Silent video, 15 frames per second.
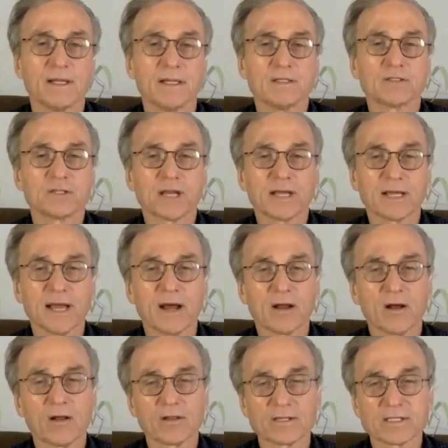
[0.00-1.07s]
checking out all
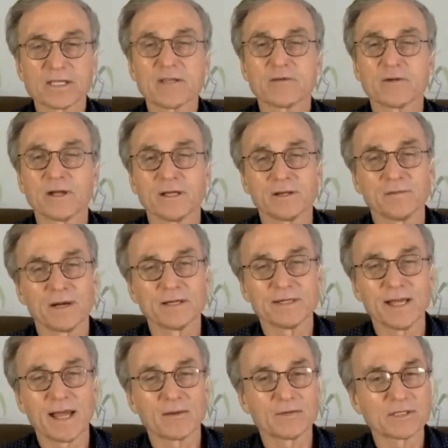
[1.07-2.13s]
the scenery. And my
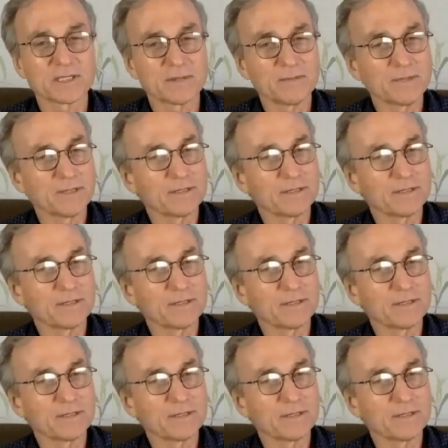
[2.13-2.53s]
dad had seen me